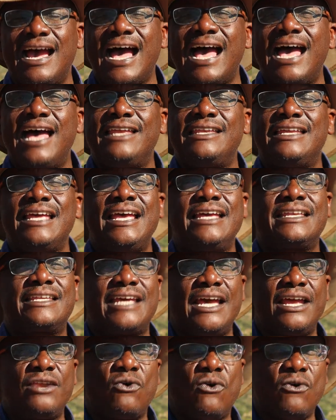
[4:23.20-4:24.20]
And it
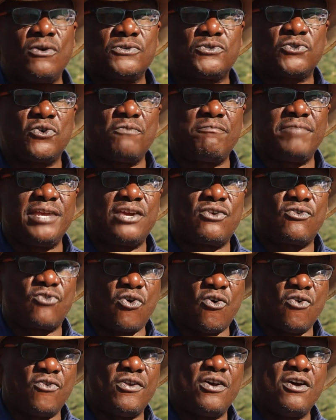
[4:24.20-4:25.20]
can also be
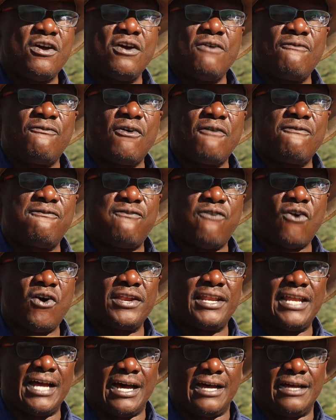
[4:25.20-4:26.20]
grown for
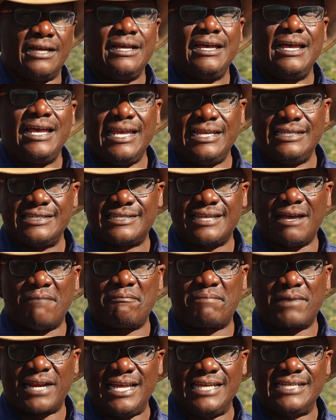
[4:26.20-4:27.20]
fodder in
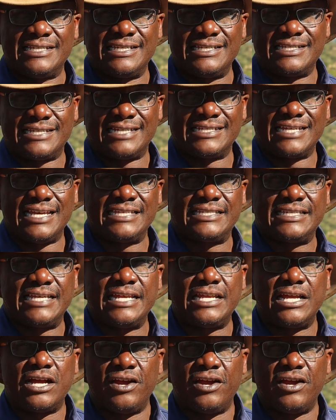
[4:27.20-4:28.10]
some places, as I said